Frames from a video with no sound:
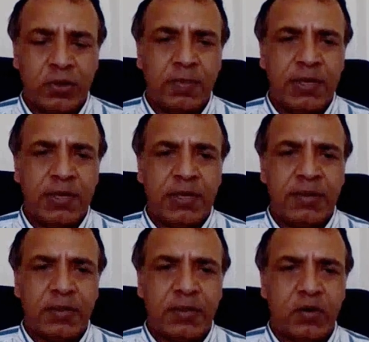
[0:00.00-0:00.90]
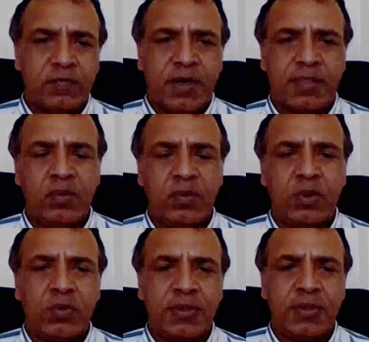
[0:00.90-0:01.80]
possibly is over. I think
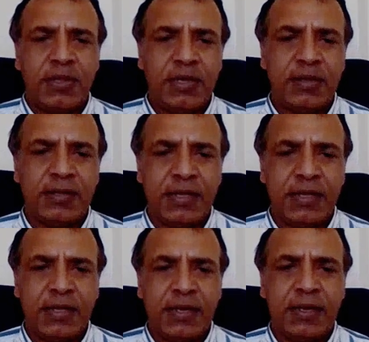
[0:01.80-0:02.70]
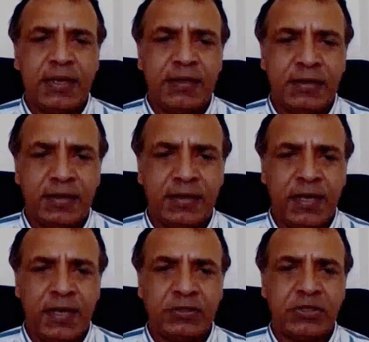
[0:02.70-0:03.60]
what we're seeing is a decline in
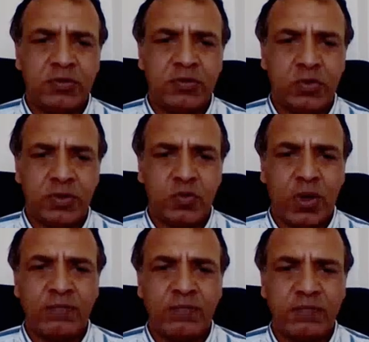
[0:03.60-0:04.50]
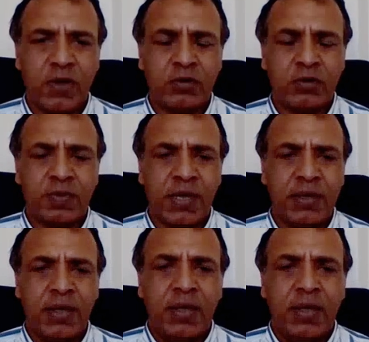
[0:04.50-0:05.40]
relation to this wave of the
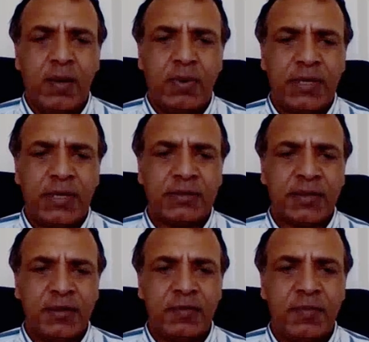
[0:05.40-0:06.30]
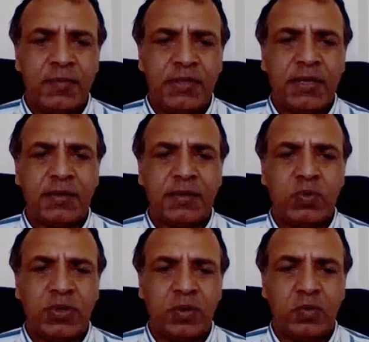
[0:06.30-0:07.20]
outbreak, but that doesn't mean that
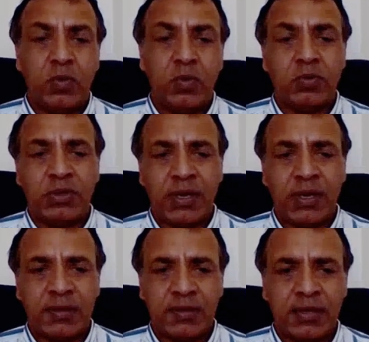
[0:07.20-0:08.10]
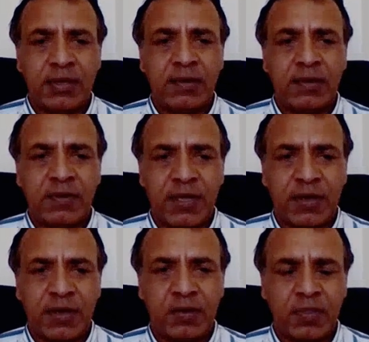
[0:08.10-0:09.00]
we won't necessarily have a
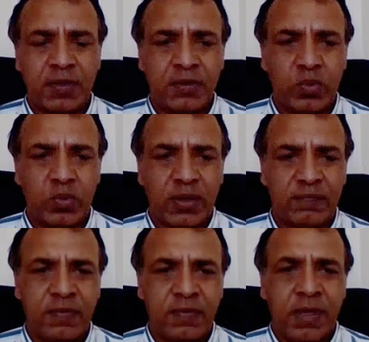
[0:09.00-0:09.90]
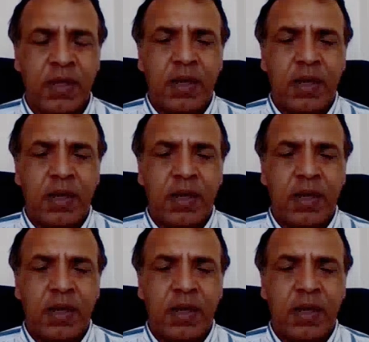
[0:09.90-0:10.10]
second or third wave.